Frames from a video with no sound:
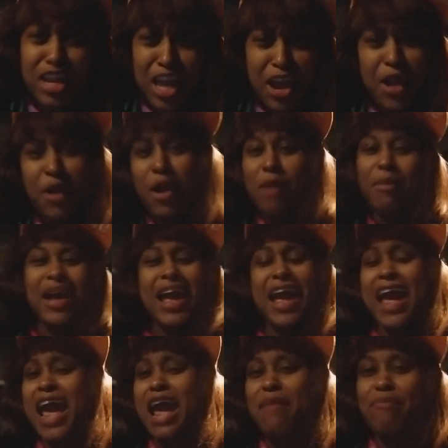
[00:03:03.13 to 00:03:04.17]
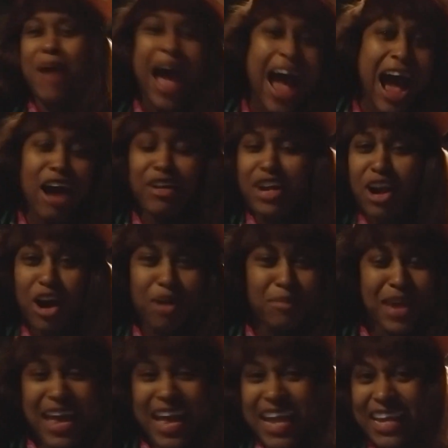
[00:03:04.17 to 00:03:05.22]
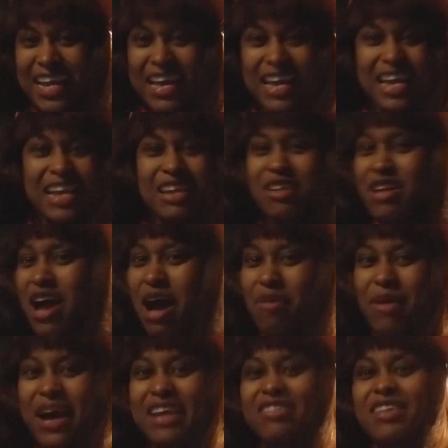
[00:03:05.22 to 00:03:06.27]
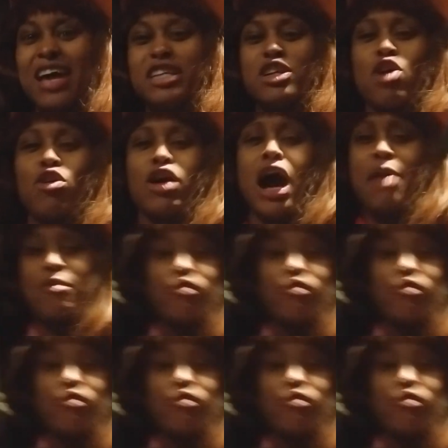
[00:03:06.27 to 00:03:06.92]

you but he ain't powering on me you know what he like don't come